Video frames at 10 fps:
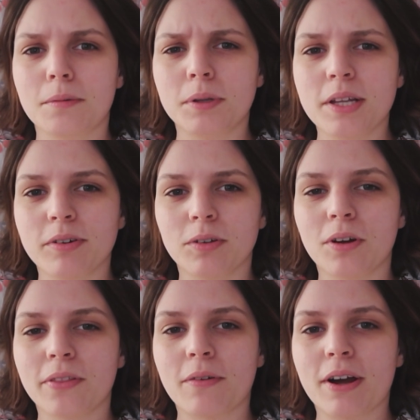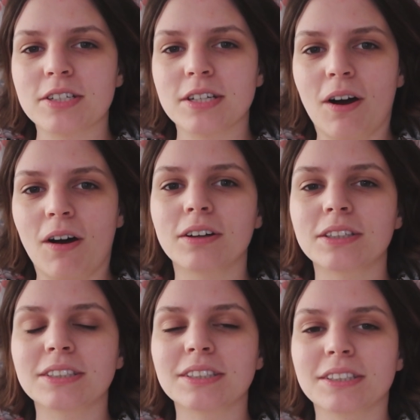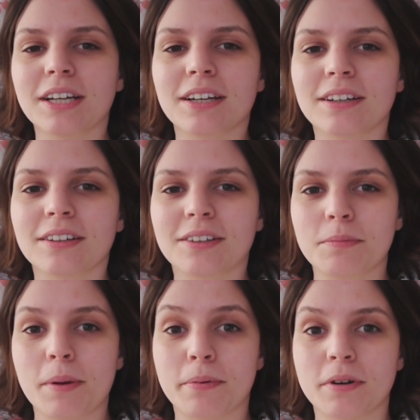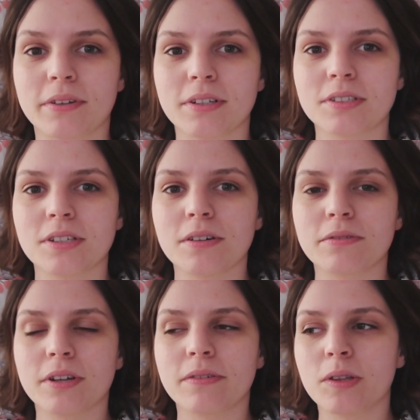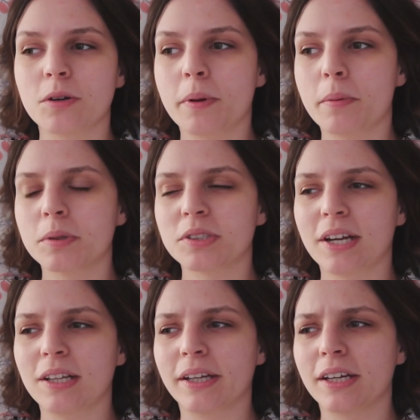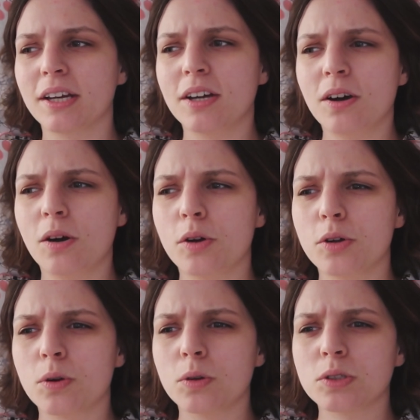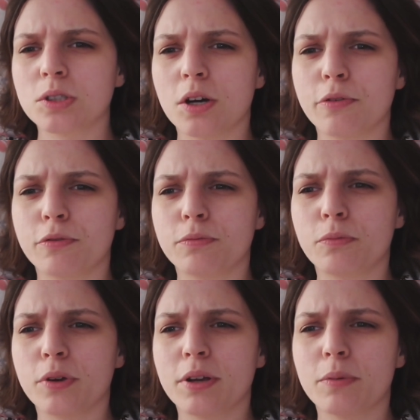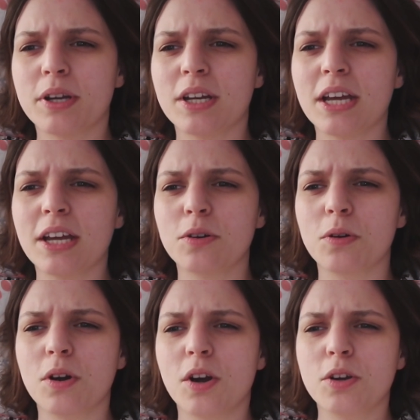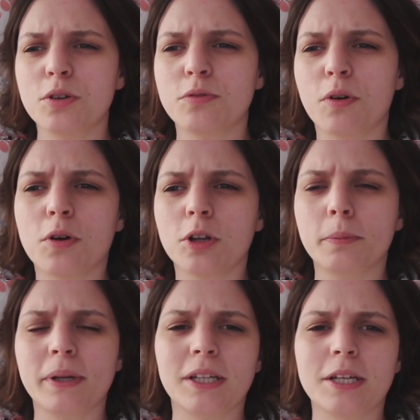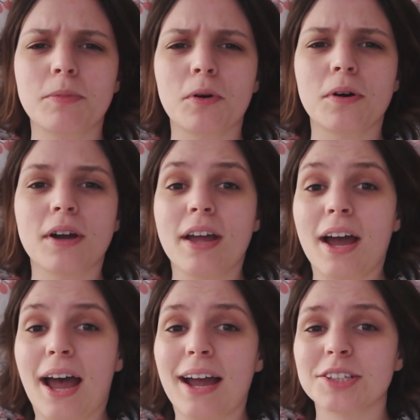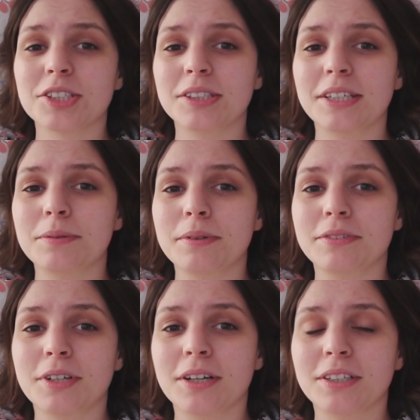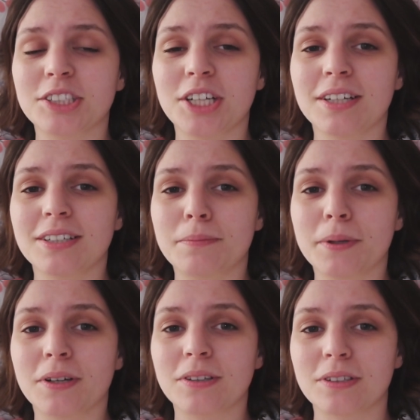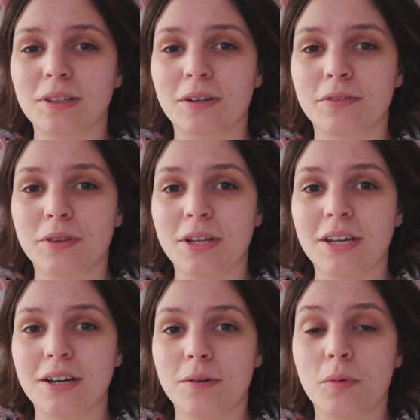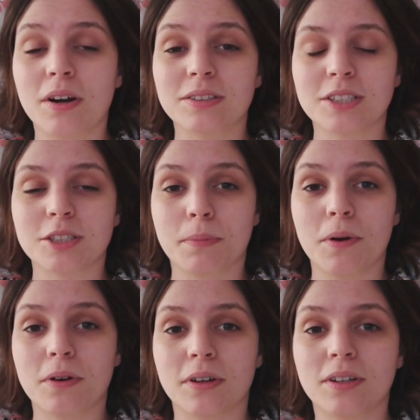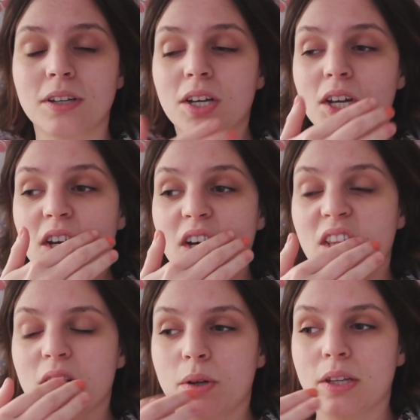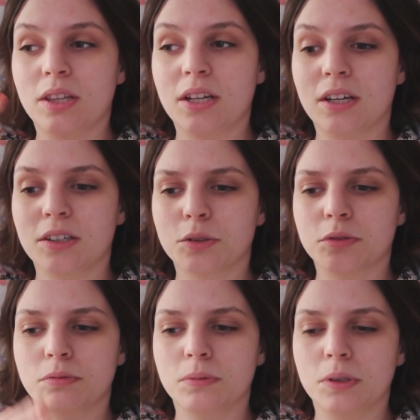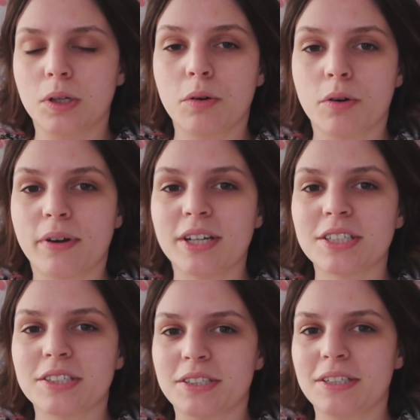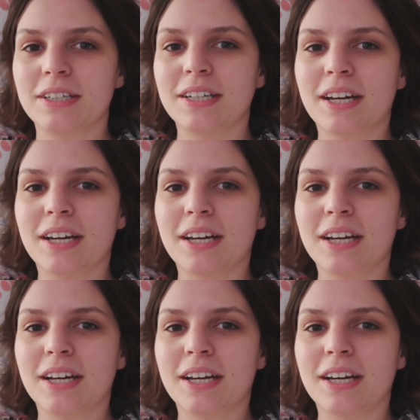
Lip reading: believe it or not, they're actually harder to sing than my previous stuff. Even though people say like, oh, your old stuff, we could hear your vocal ability more. Actually, with Dirt and Agenda, because a lot of the words are spoken and they're in the sort of lower register,